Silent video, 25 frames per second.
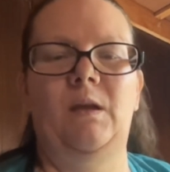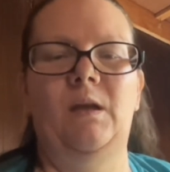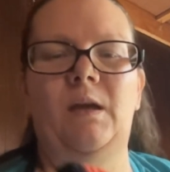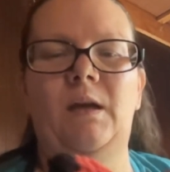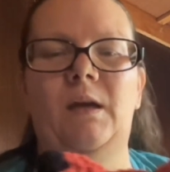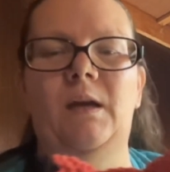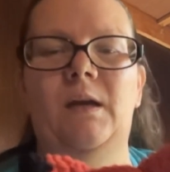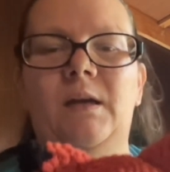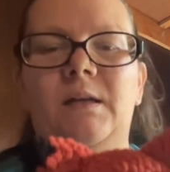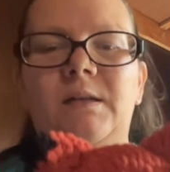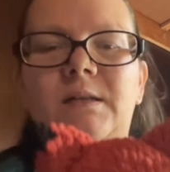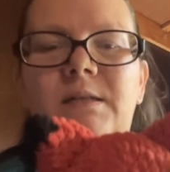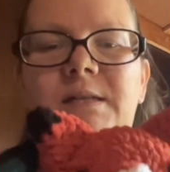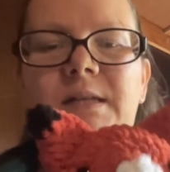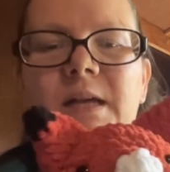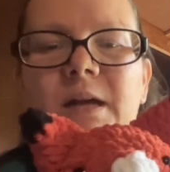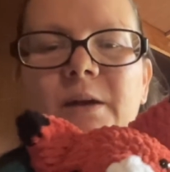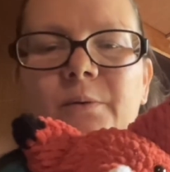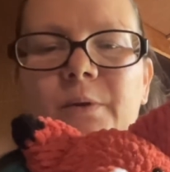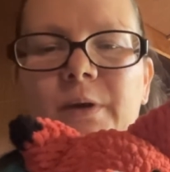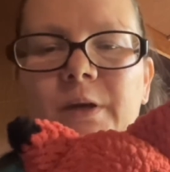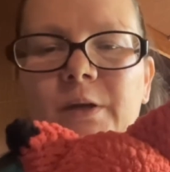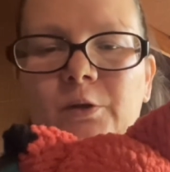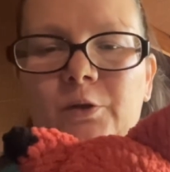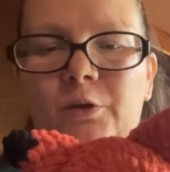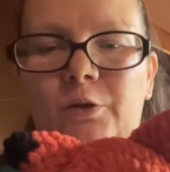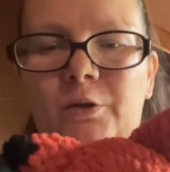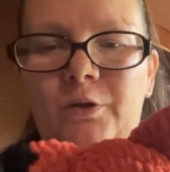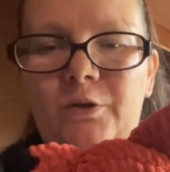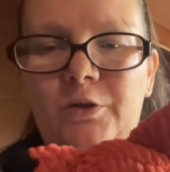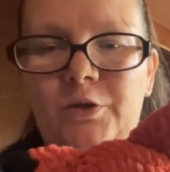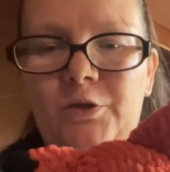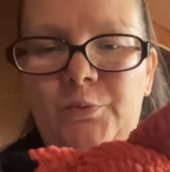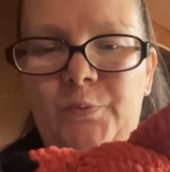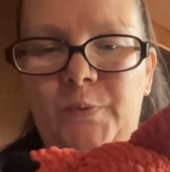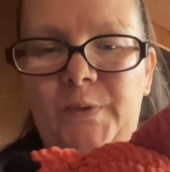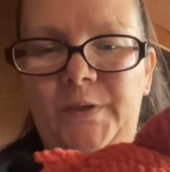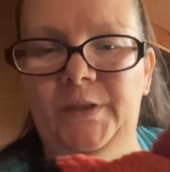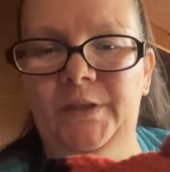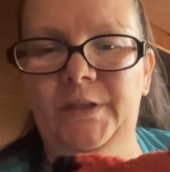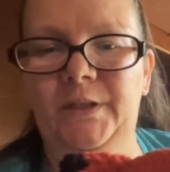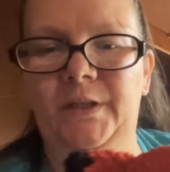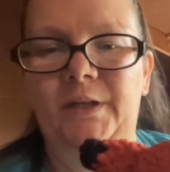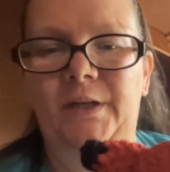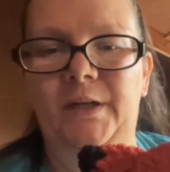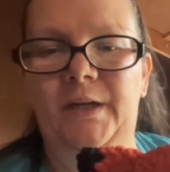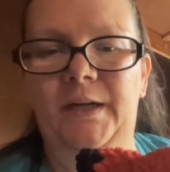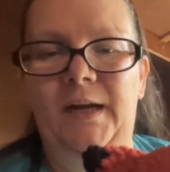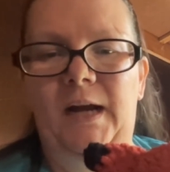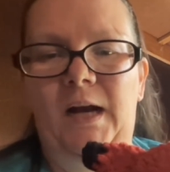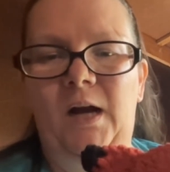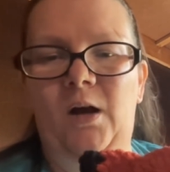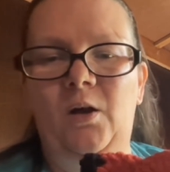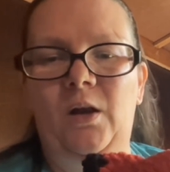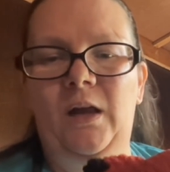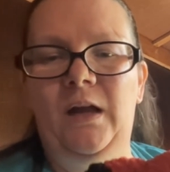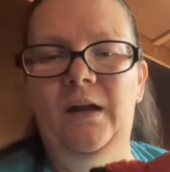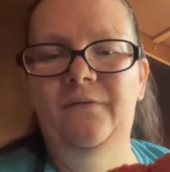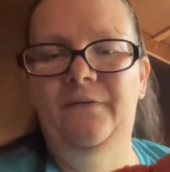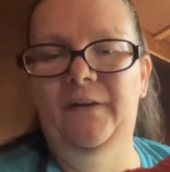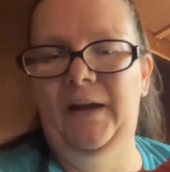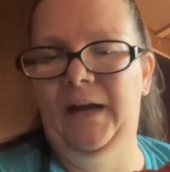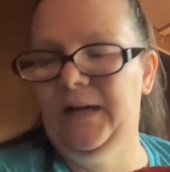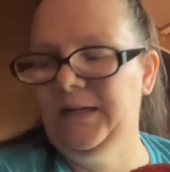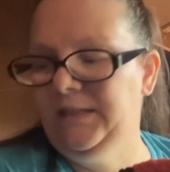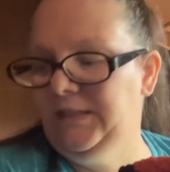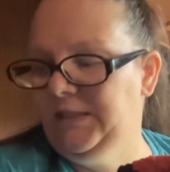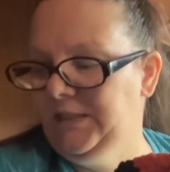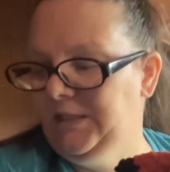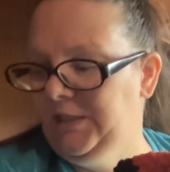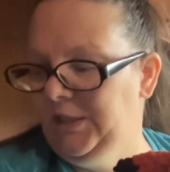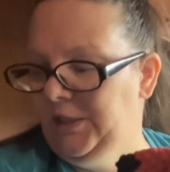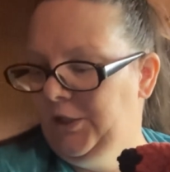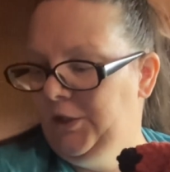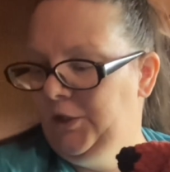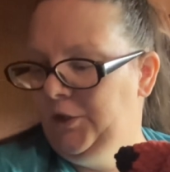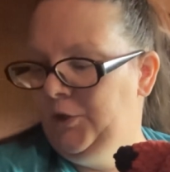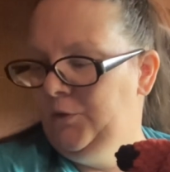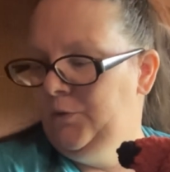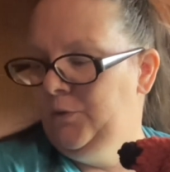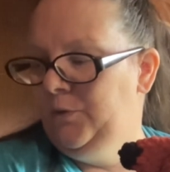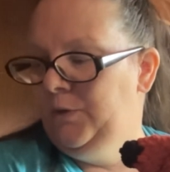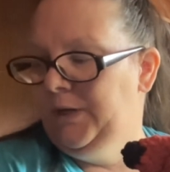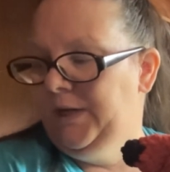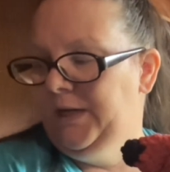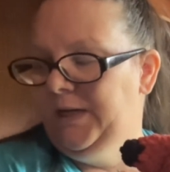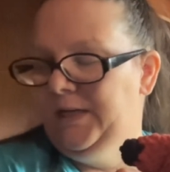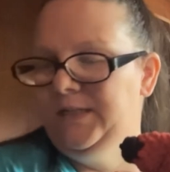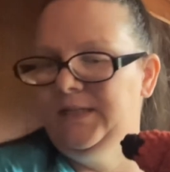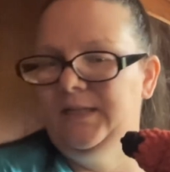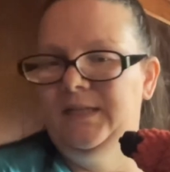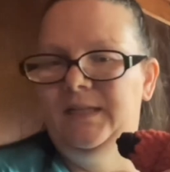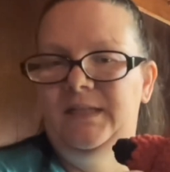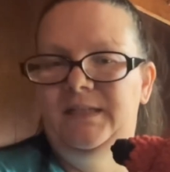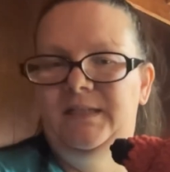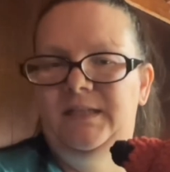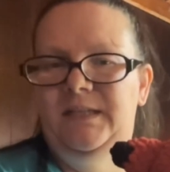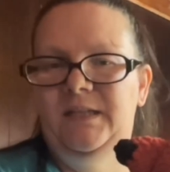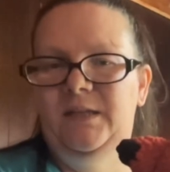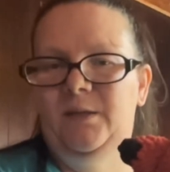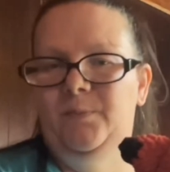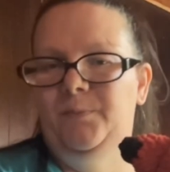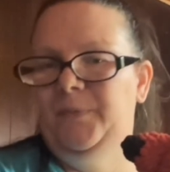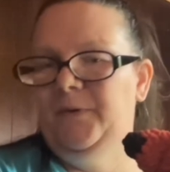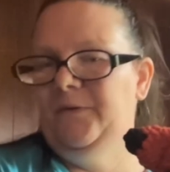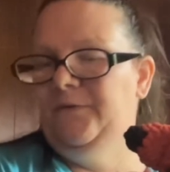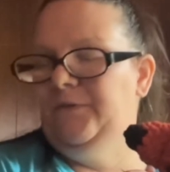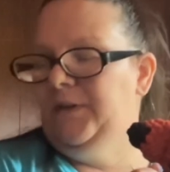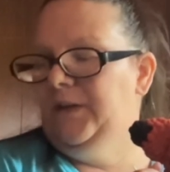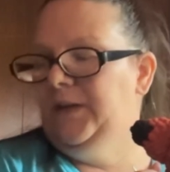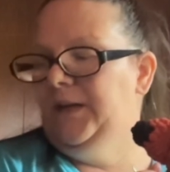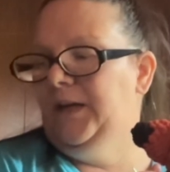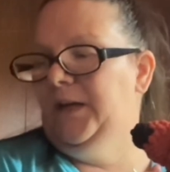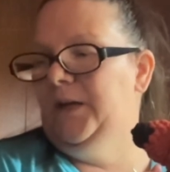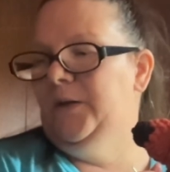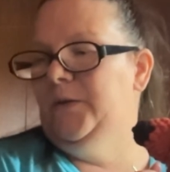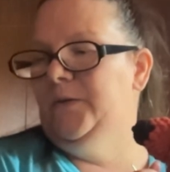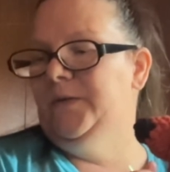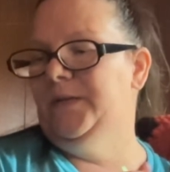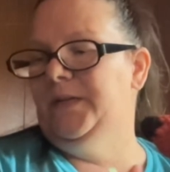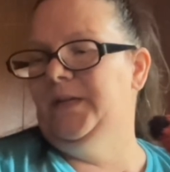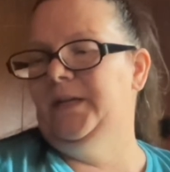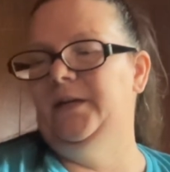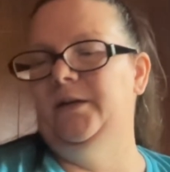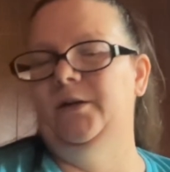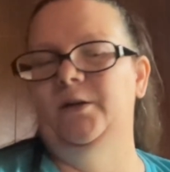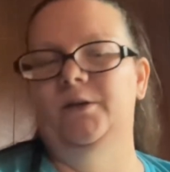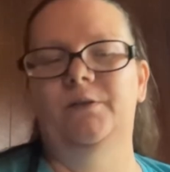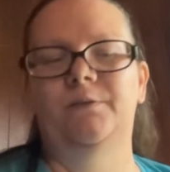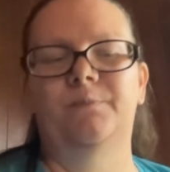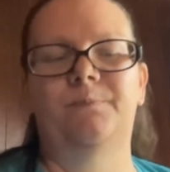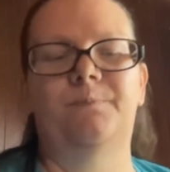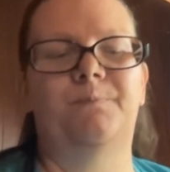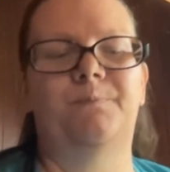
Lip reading: And so it looks really good. All I've got to do is the tip of the nose here.